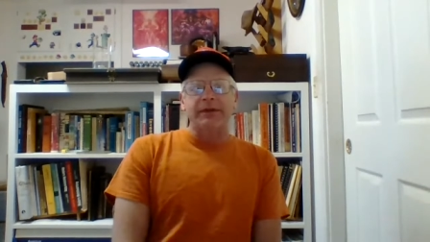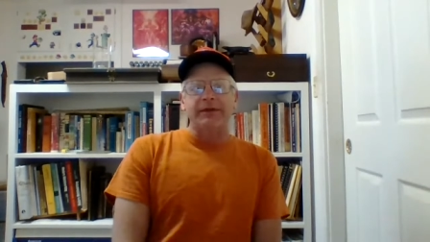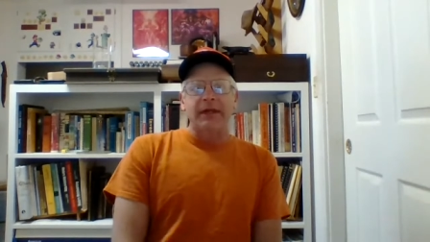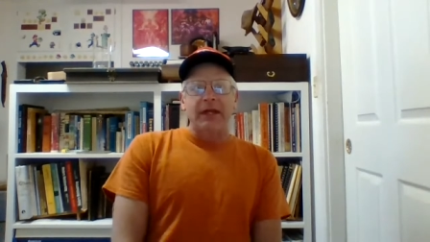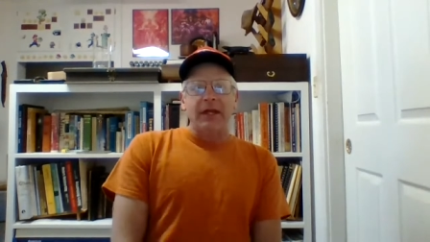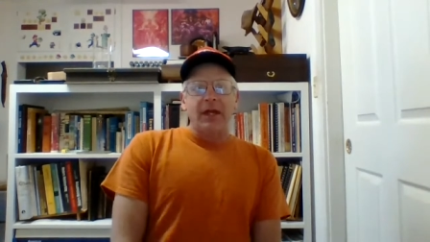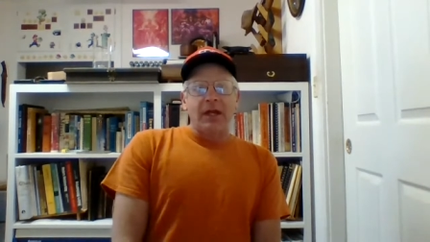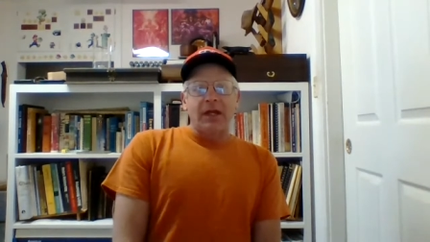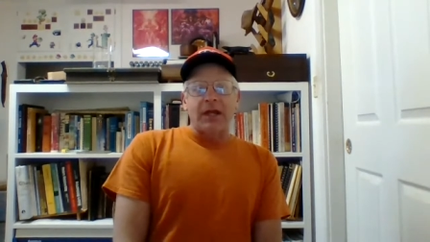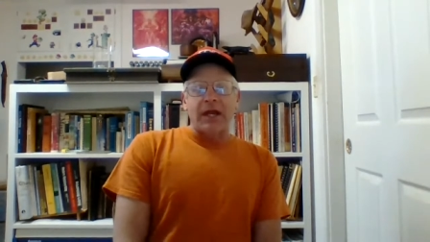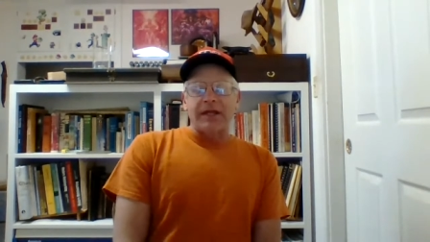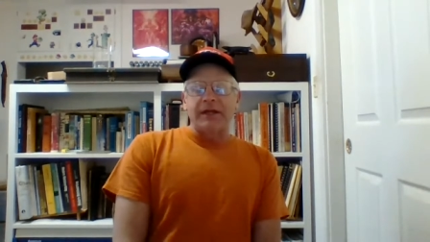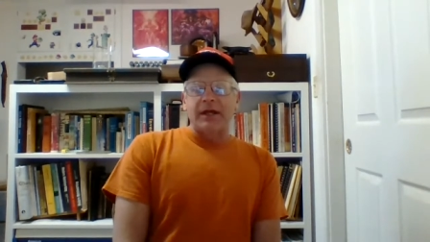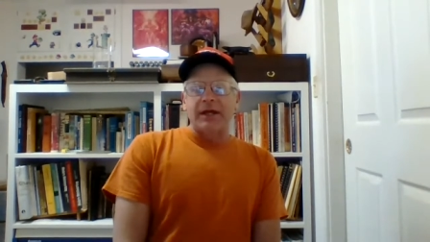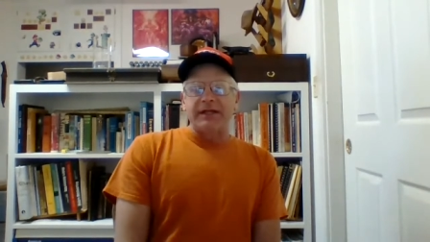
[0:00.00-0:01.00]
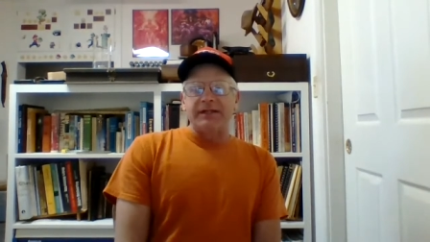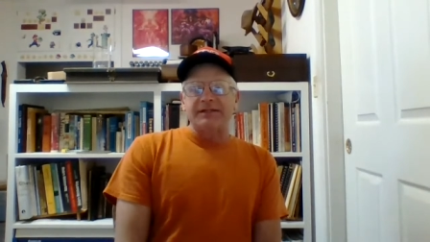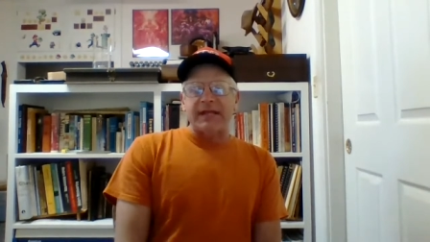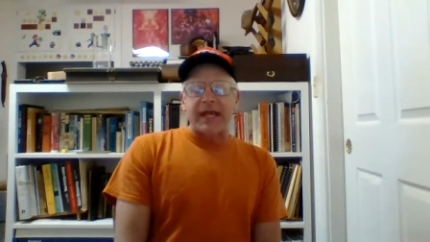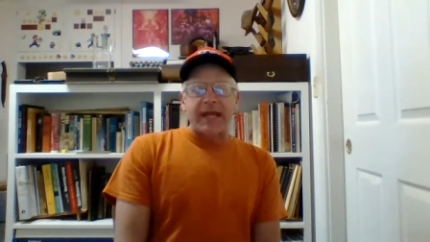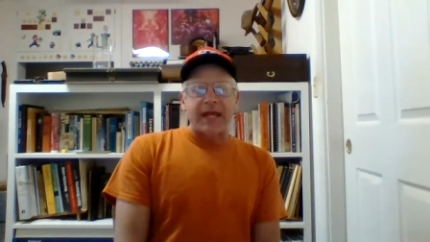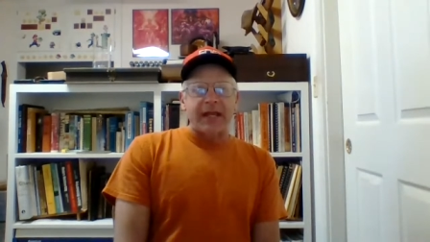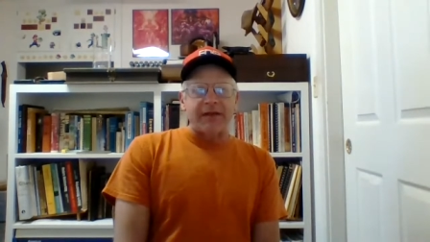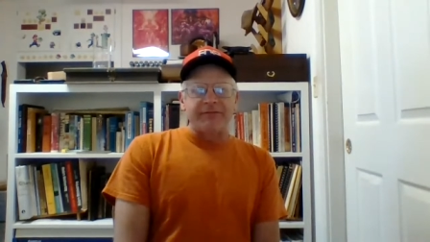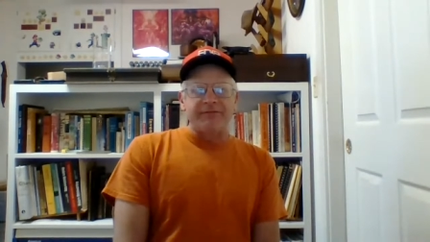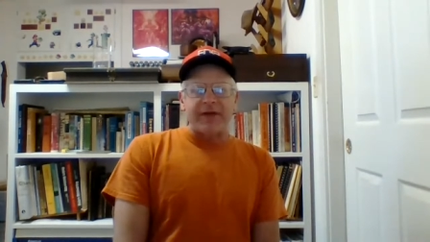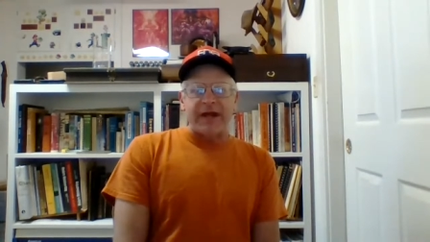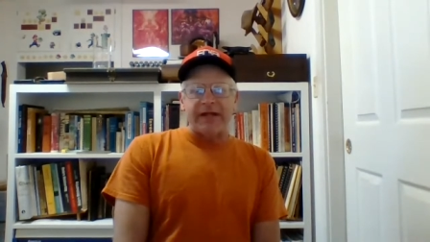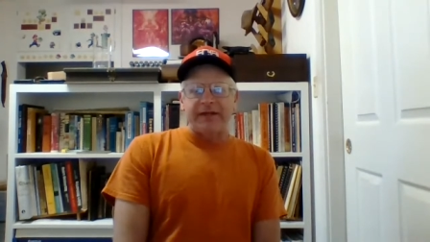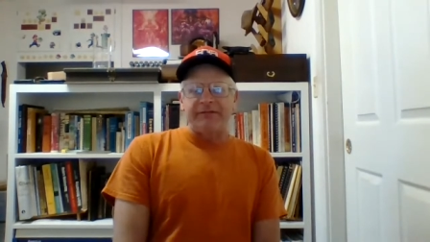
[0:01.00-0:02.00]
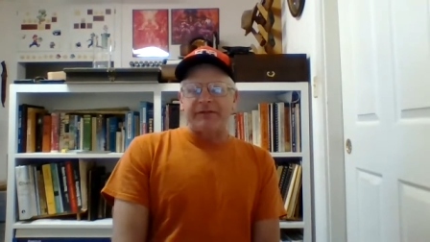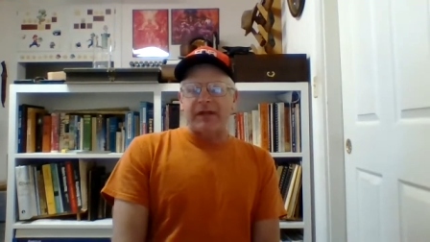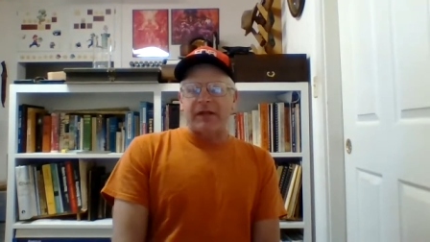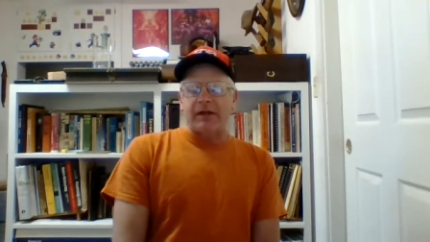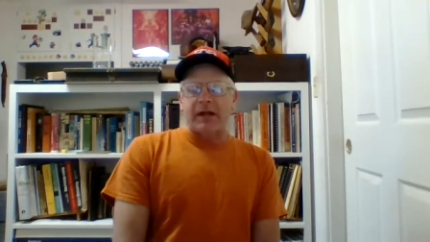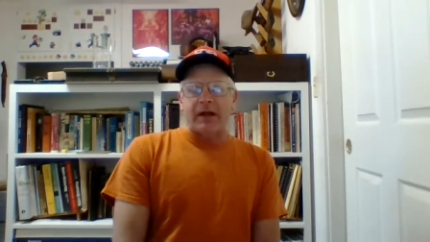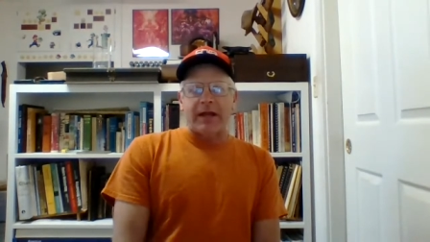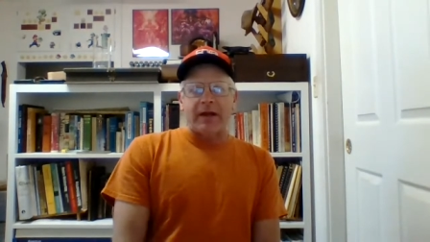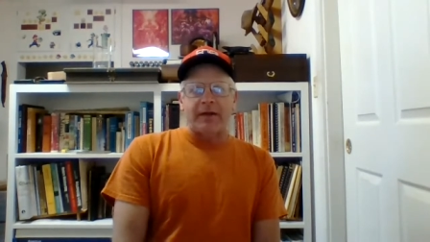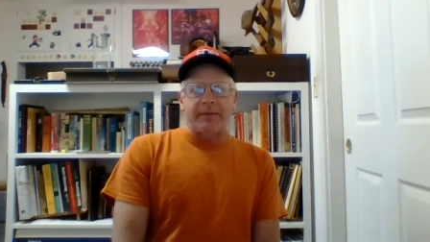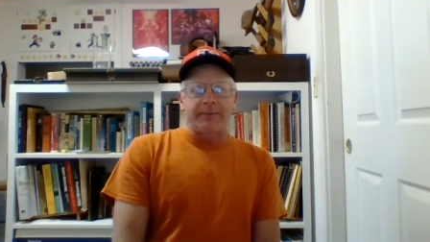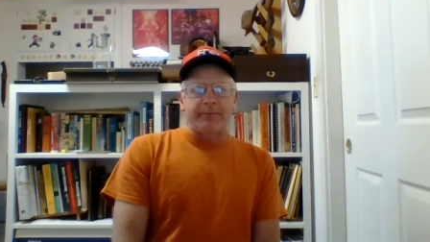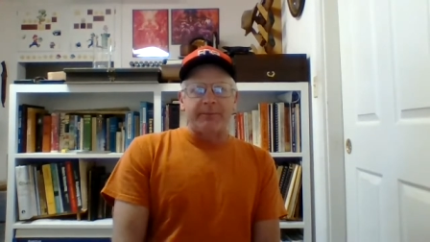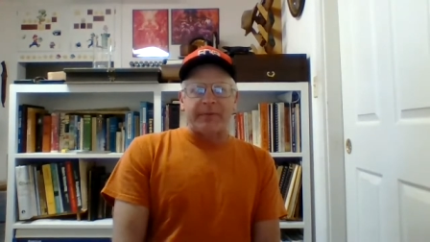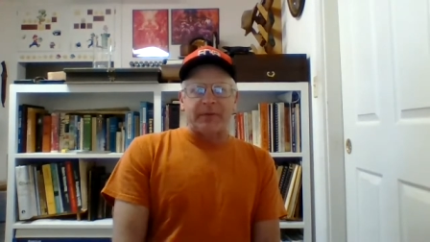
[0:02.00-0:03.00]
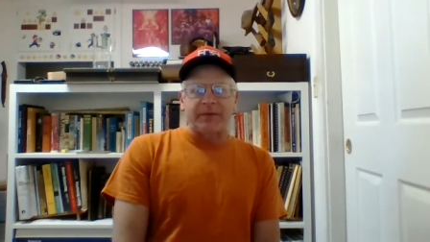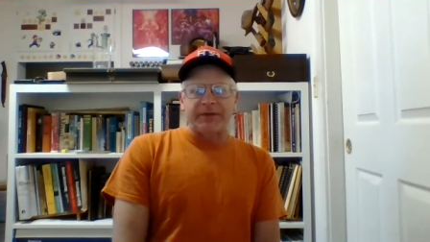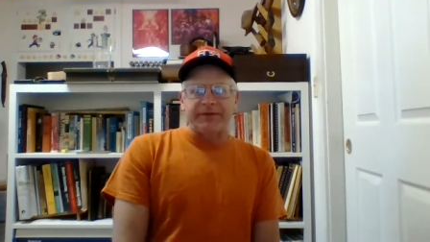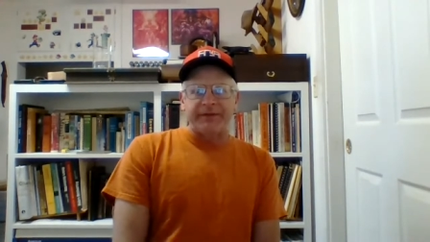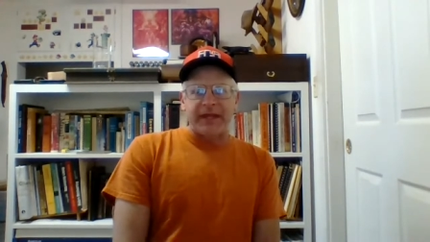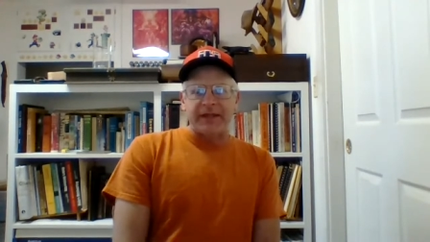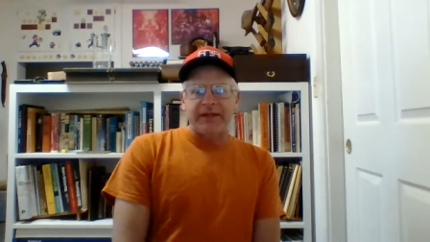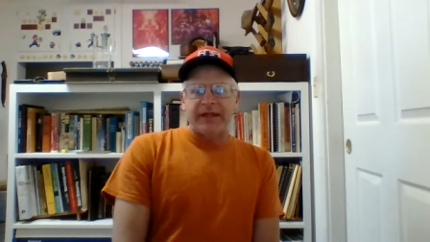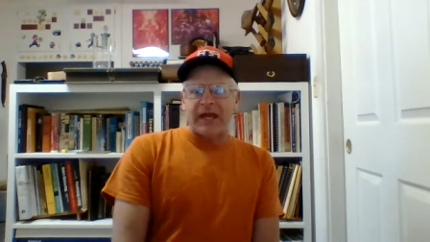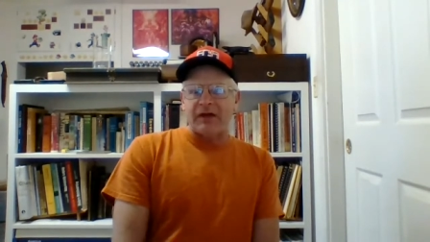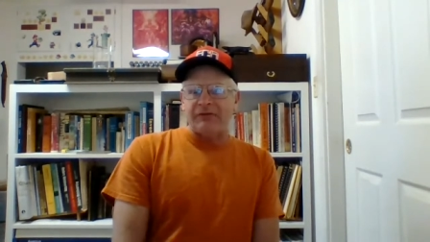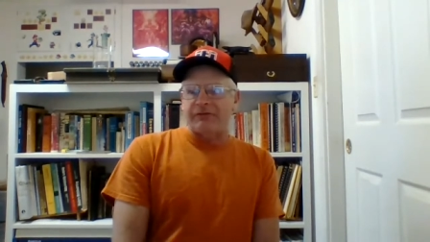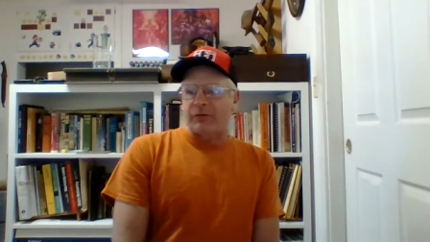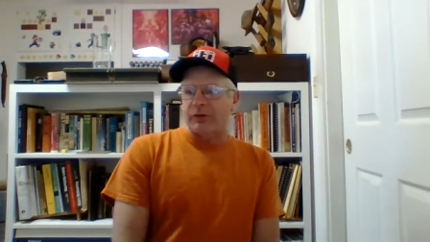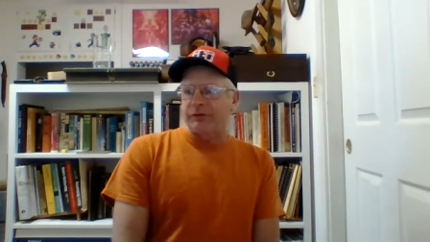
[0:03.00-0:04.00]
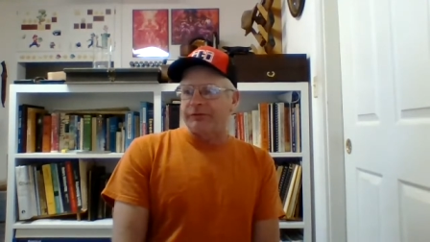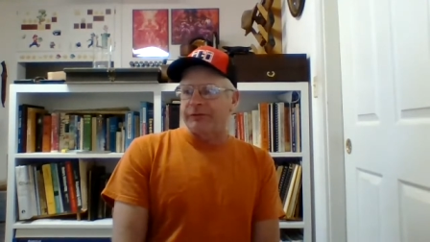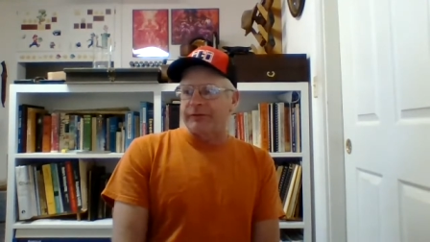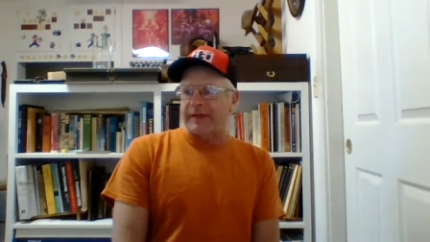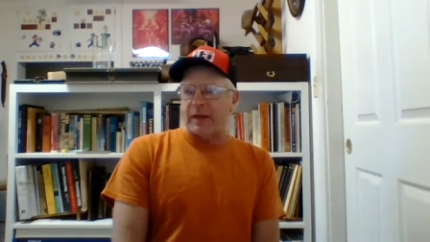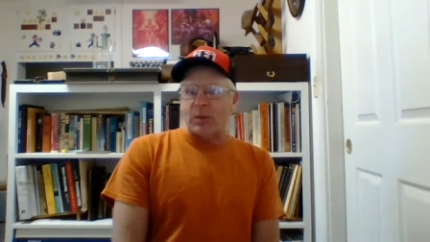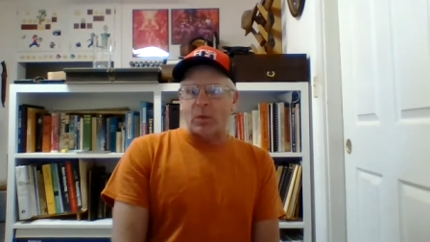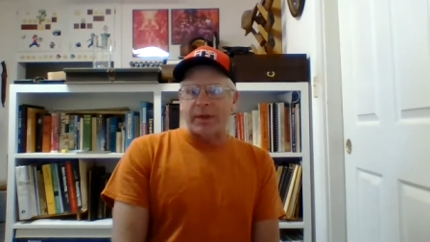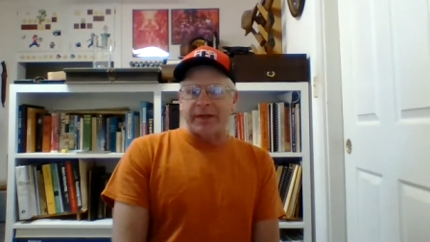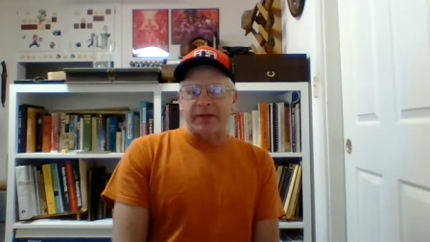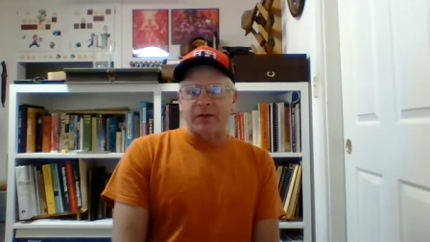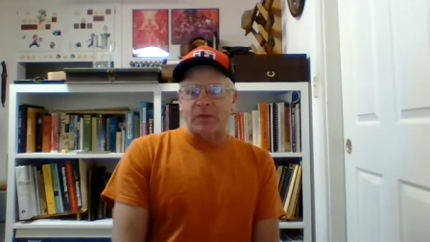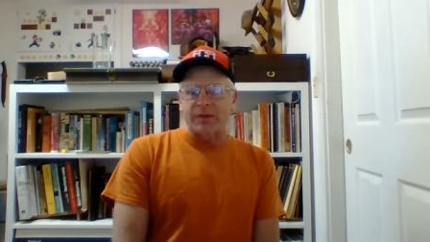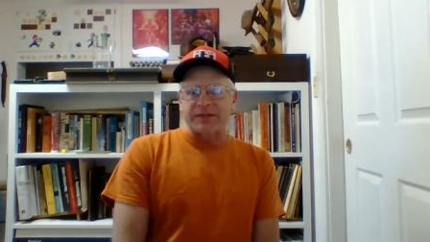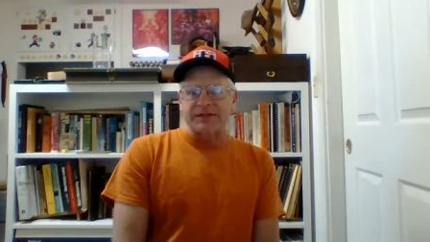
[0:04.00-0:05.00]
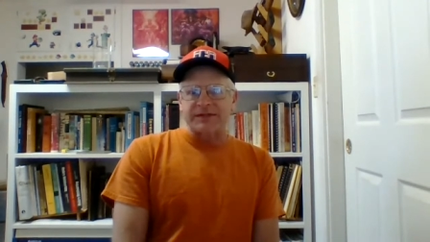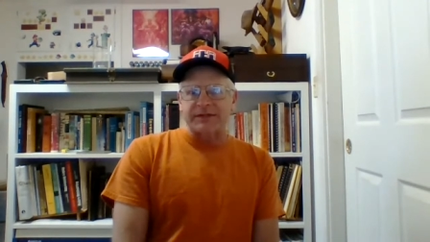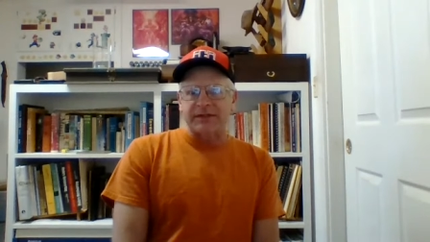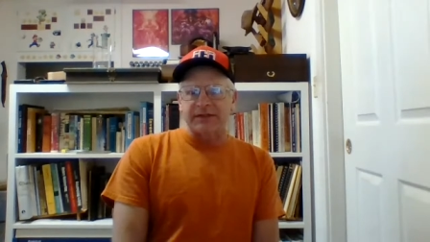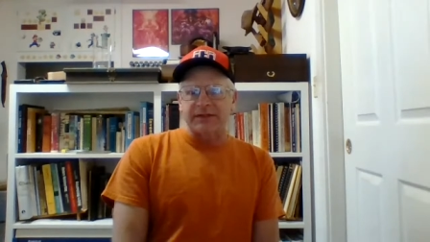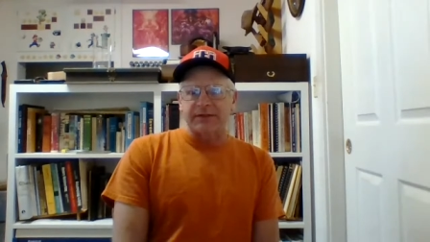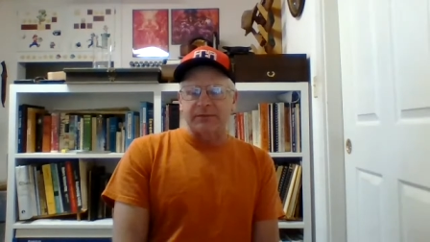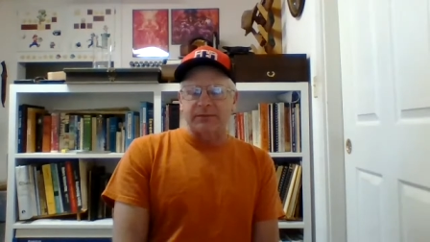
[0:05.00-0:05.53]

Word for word: with, kind of nice. And I finally figured out how to build a dead cat for it for that wind noise that